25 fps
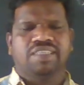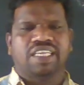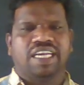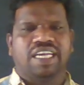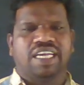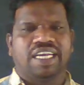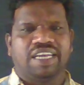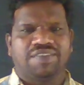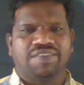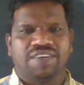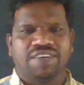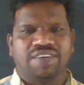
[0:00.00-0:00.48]

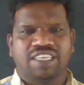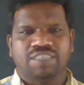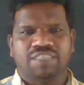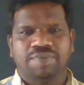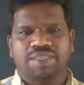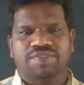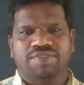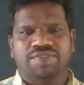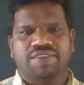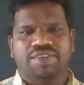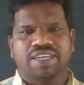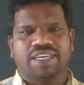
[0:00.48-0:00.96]
difference
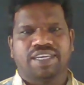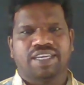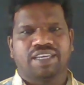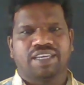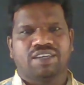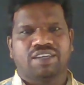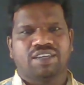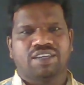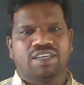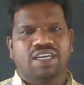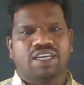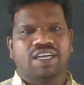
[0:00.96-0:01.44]
between
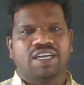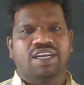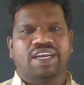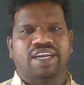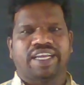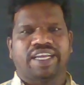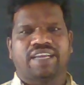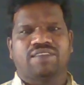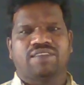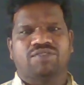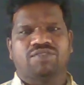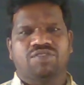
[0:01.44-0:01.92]
return and
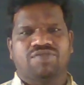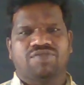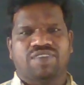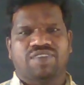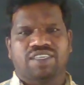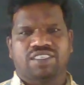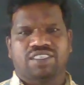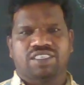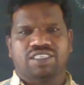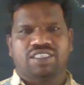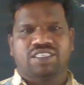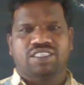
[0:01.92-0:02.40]
recursive
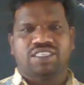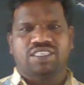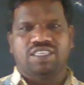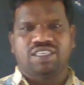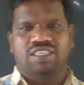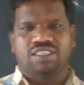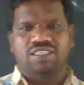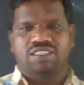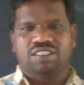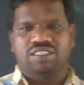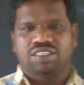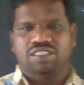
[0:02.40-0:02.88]
functions here.
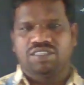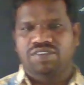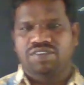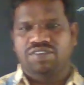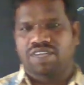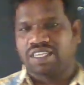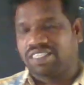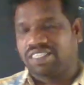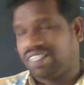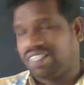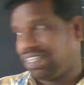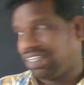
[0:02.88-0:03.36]
Okay,
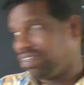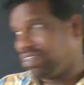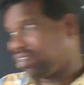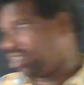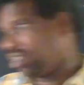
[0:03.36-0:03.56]
see.